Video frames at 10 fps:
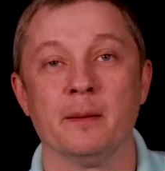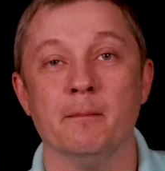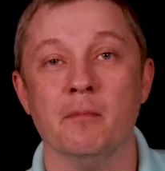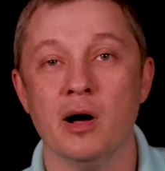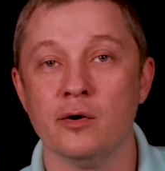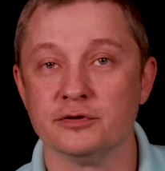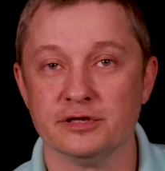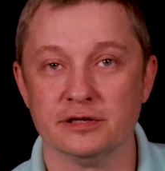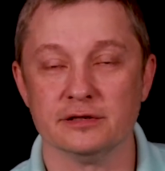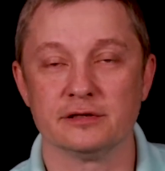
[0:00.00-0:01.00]

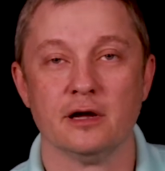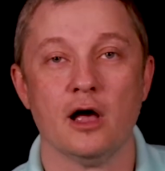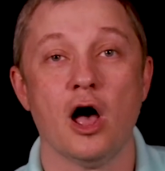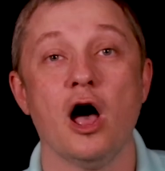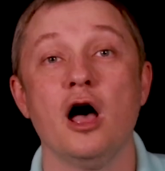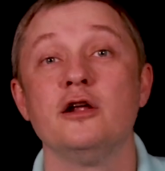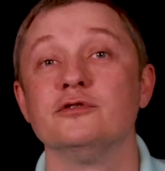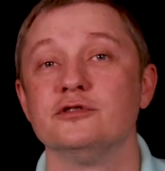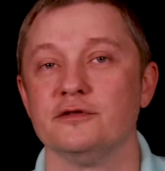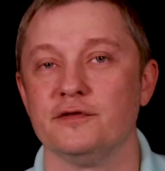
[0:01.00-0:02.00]
Moses,
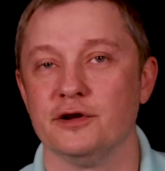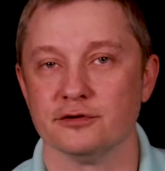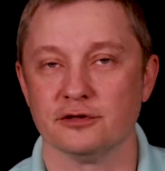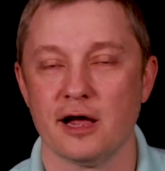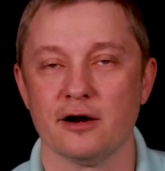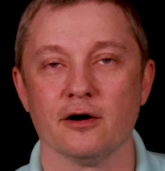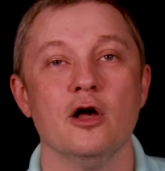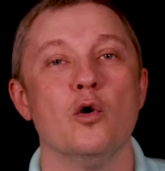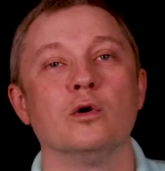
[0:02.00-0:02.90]
hundreds of years later,